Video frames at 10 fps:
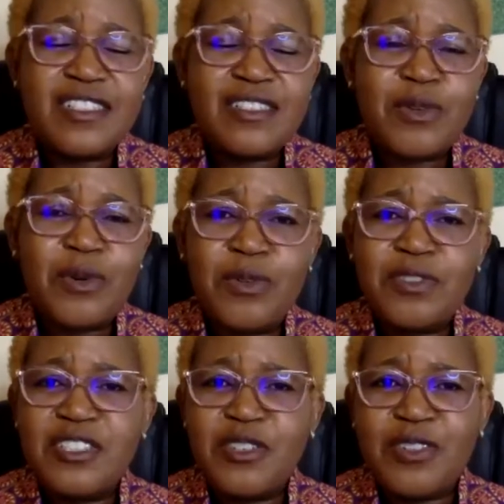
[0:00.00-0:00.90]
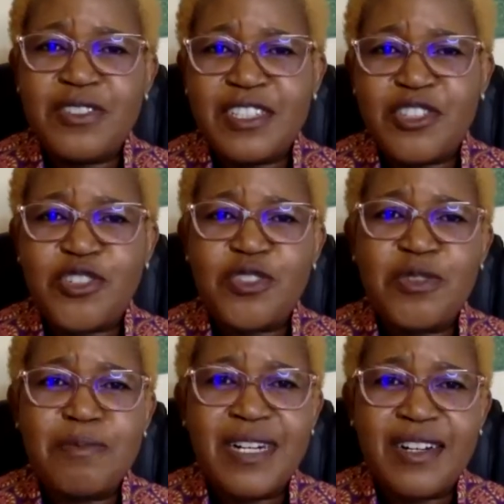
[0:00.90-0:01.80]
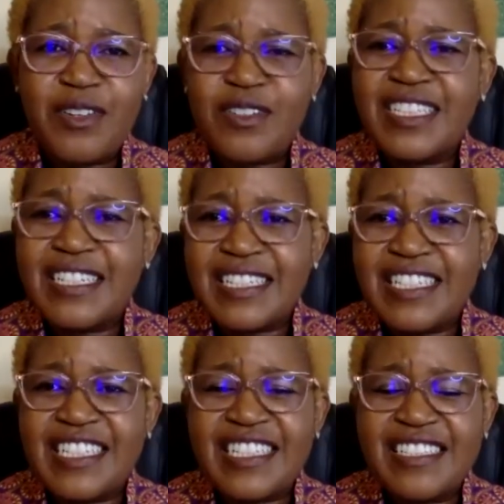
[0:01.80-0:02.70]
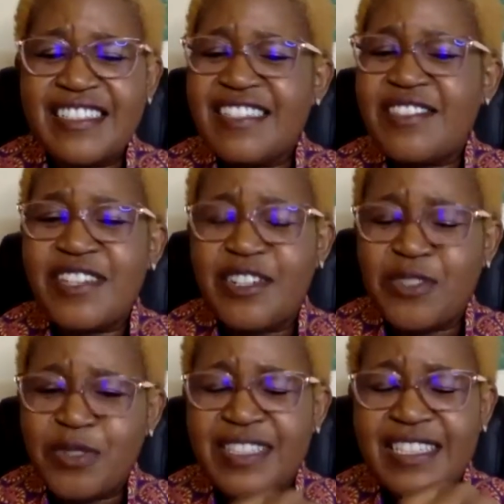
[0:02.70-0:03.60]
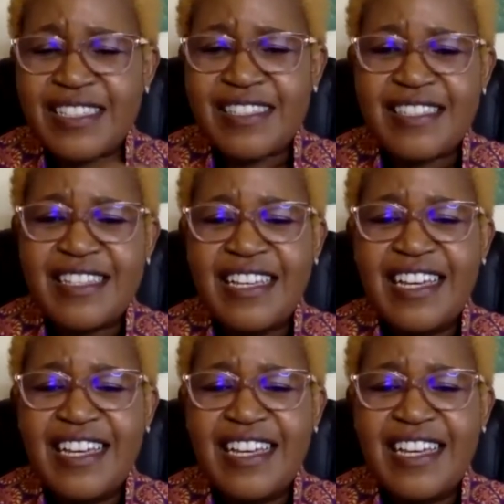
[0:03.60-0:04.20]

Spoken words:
is holding all the trauma, all the rejection, says you are not this.